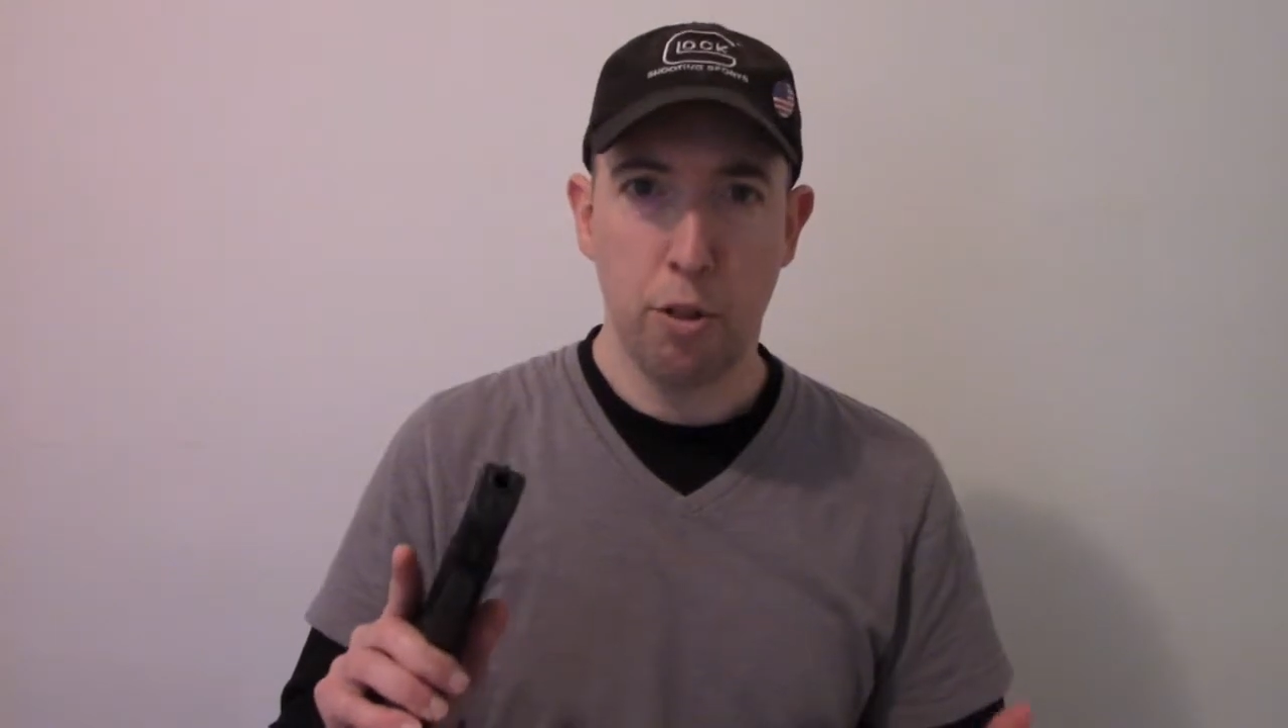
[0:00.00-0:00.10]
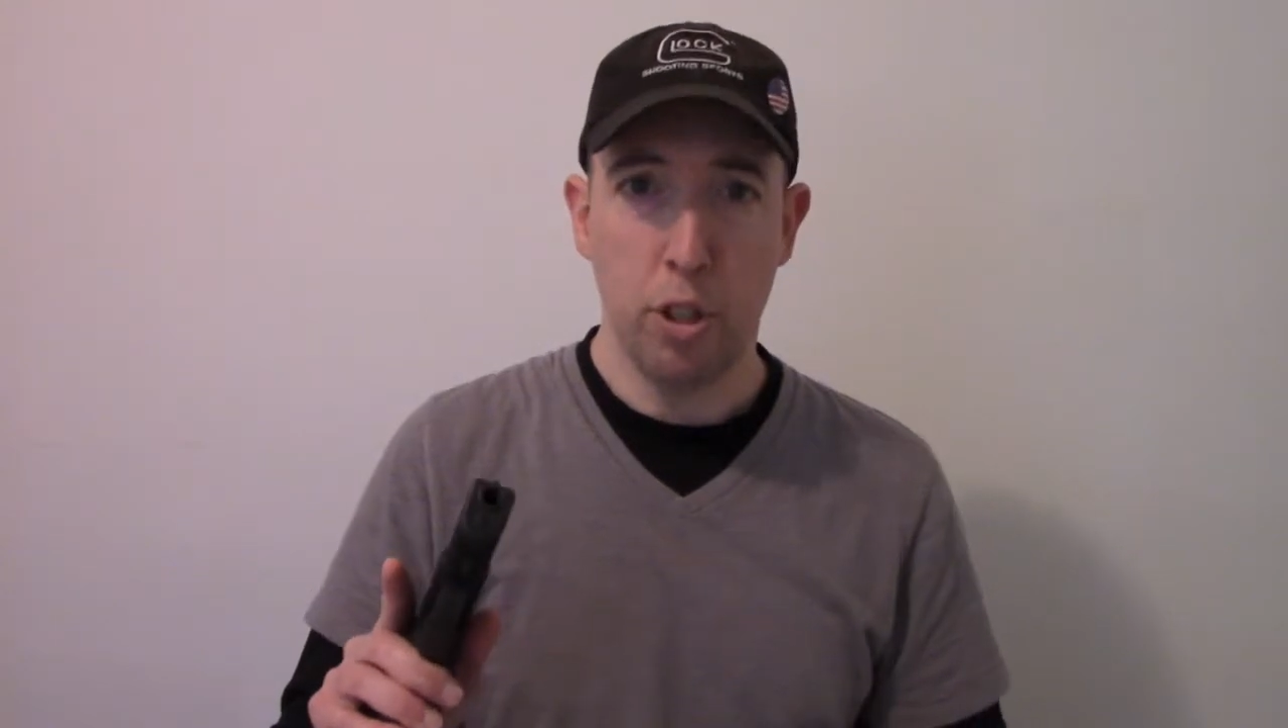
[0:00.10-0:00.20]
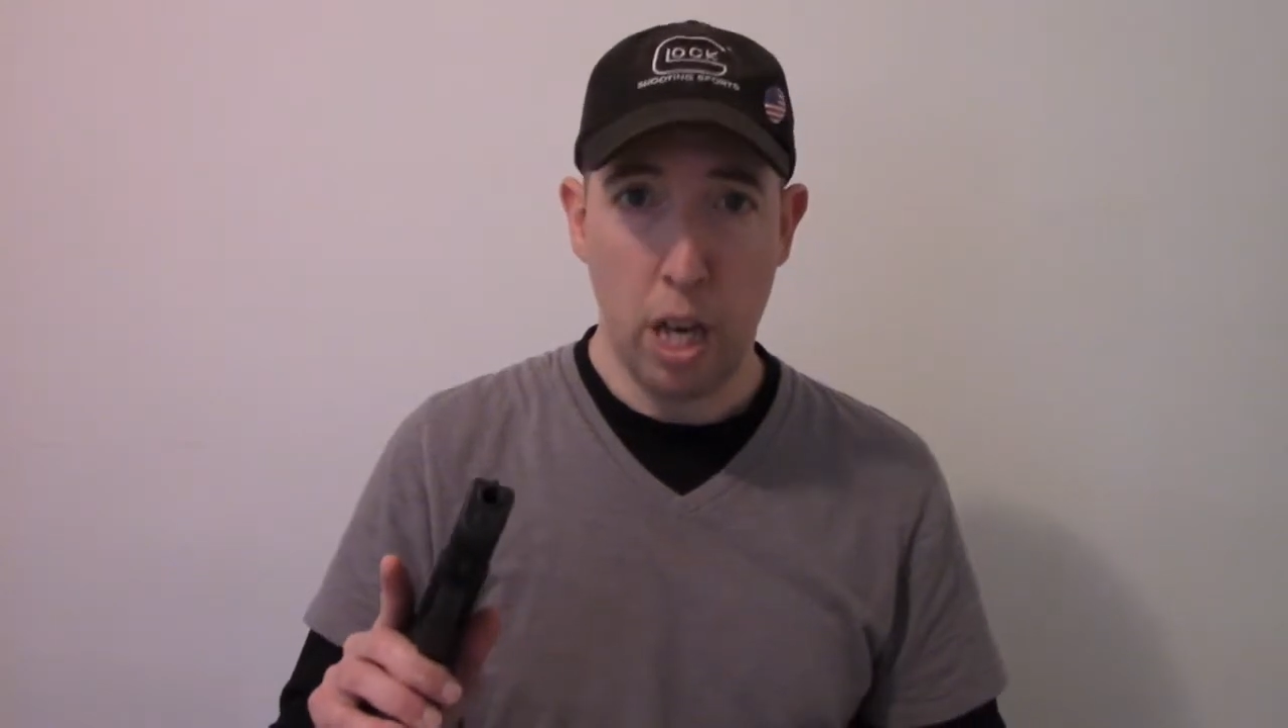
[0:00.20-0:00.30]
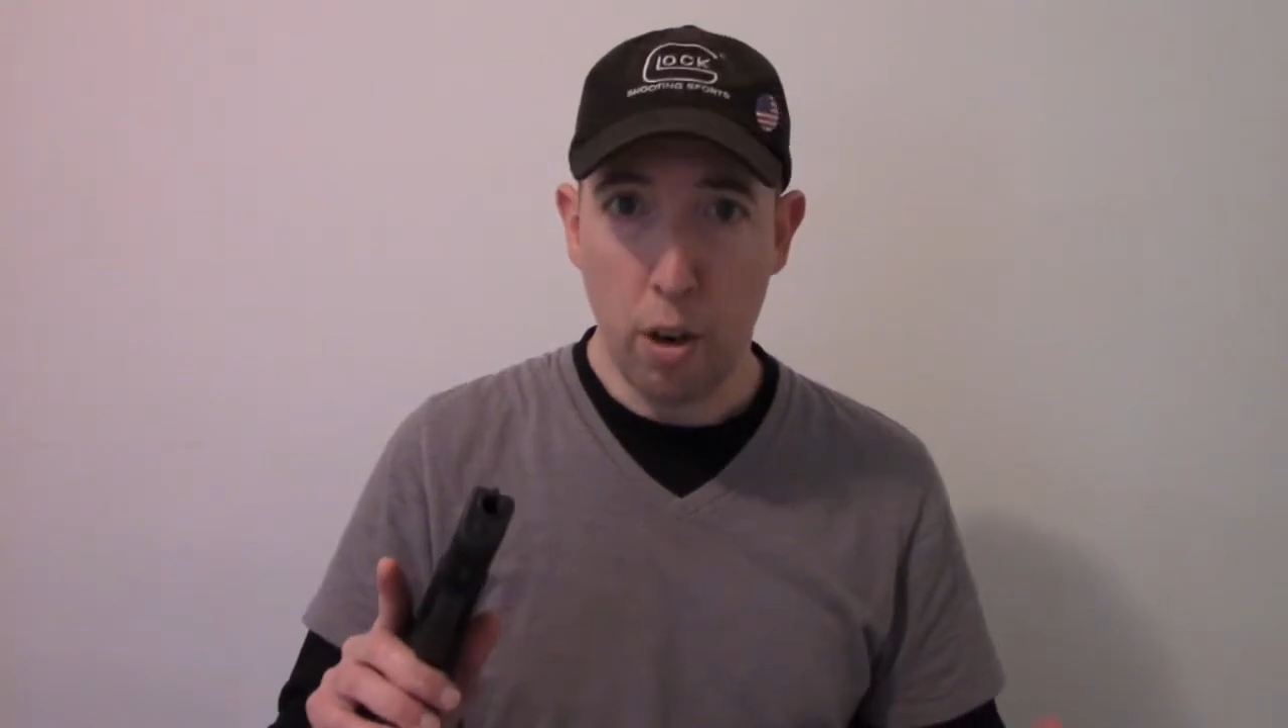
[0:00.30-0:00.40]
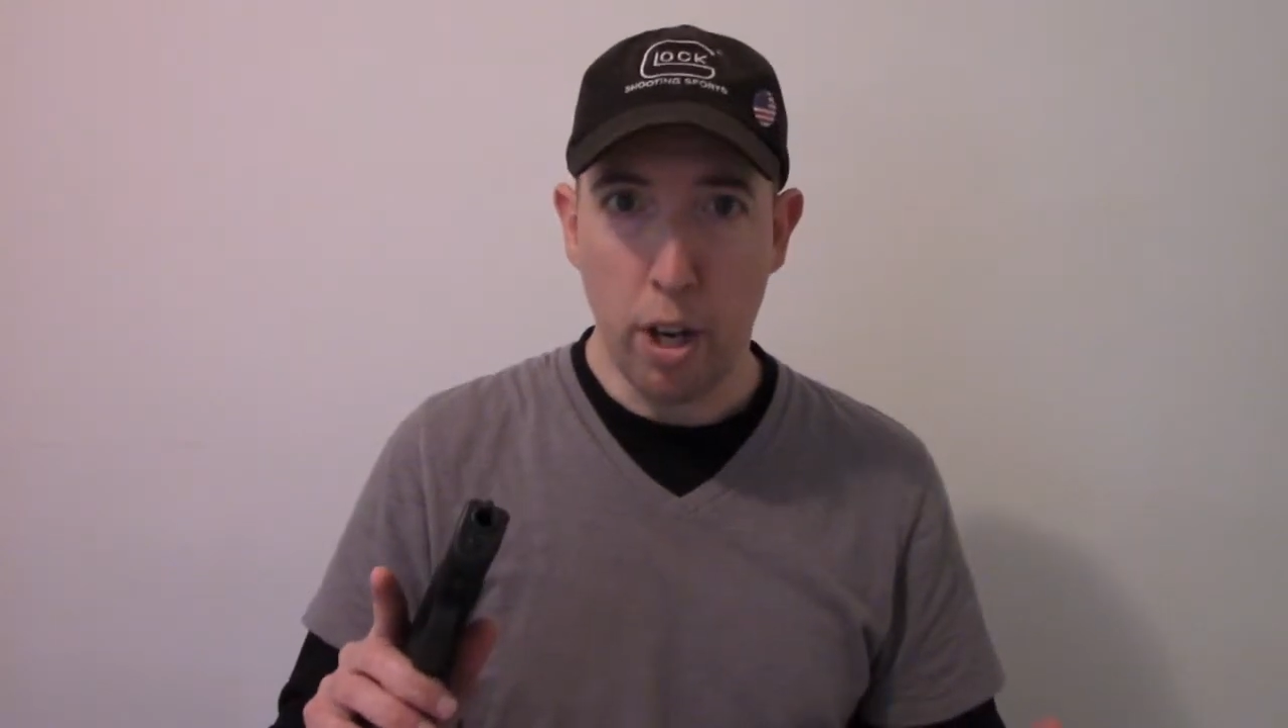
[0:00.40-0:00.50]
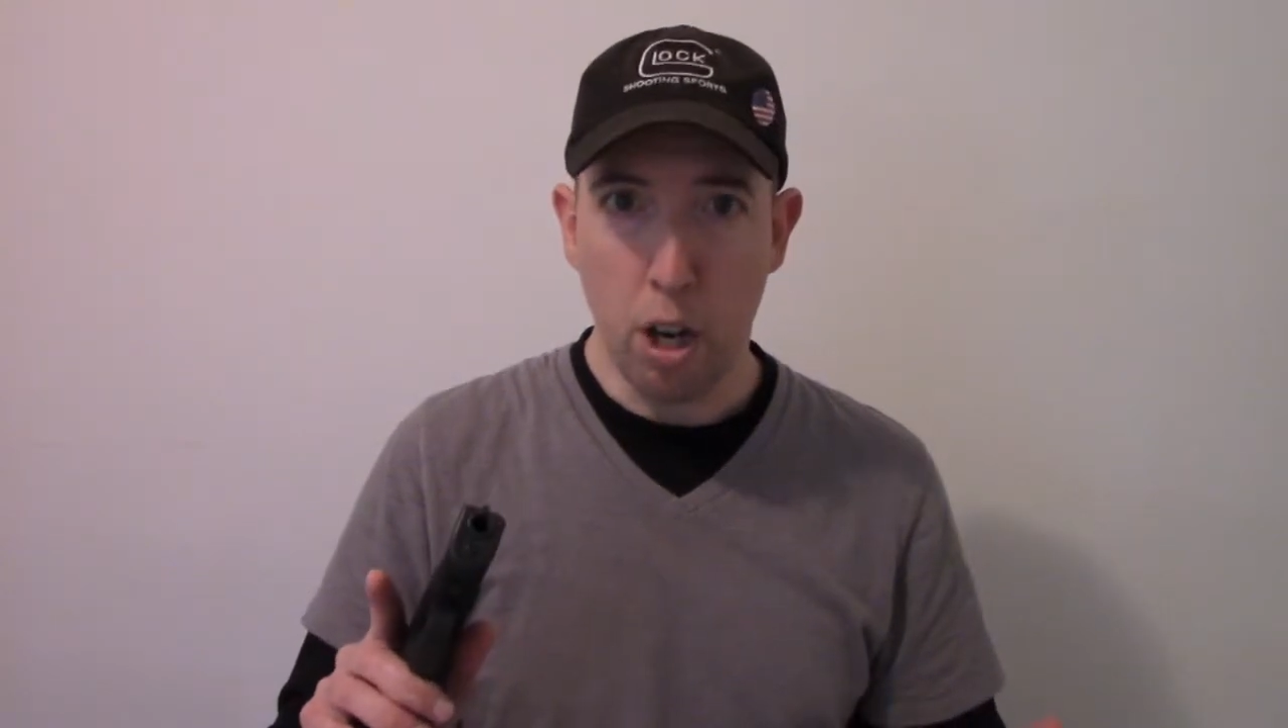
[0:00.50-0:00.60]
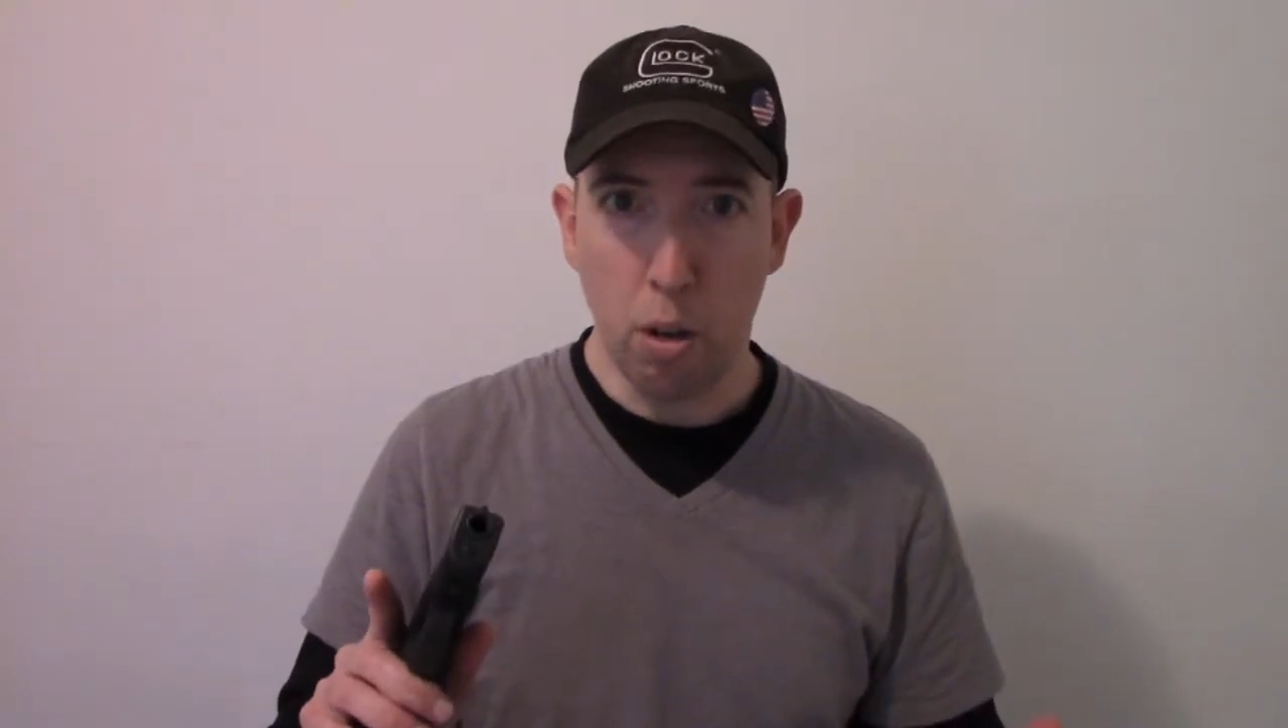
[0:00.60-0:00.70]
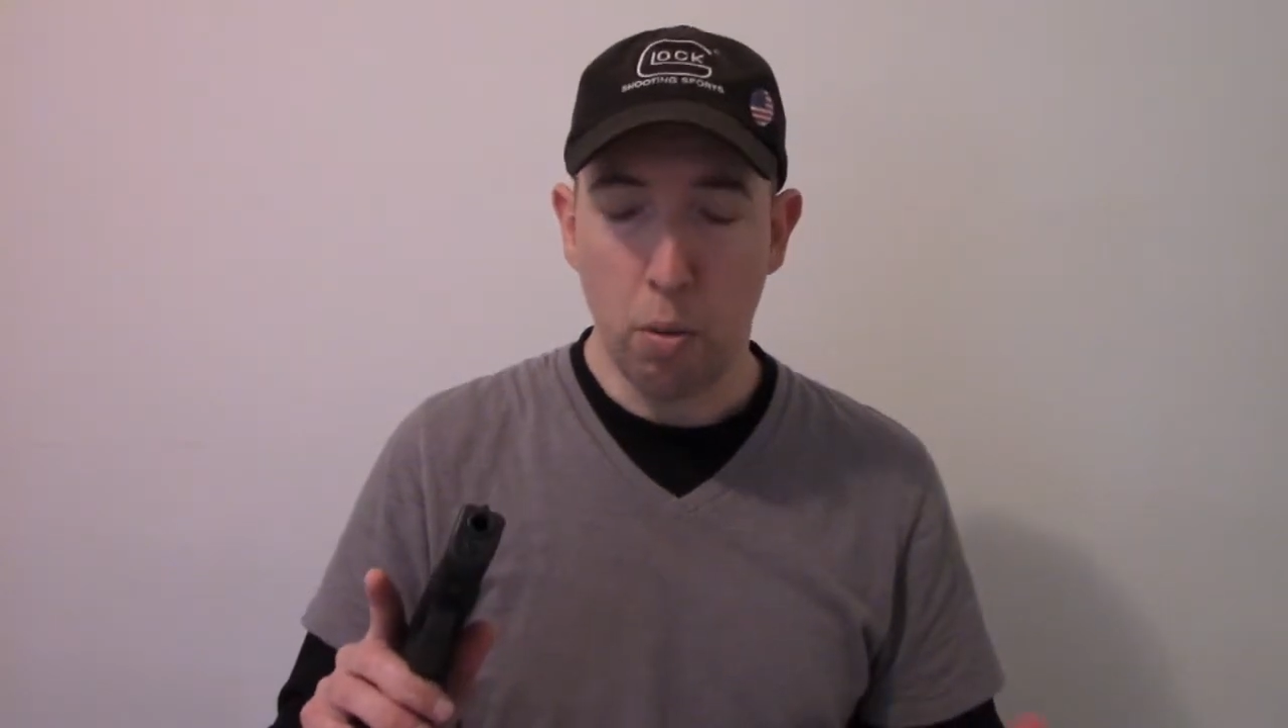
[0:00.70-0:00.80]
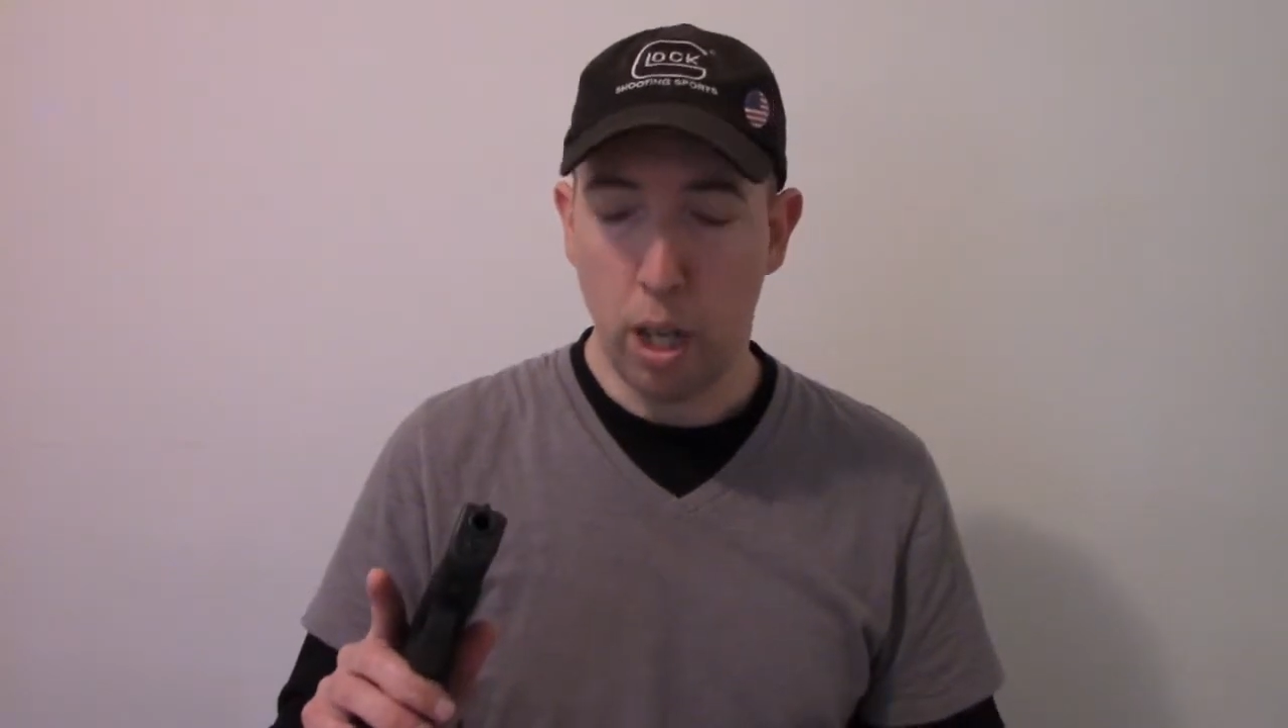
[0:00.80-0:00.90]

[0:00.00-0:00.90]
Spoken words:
scenario.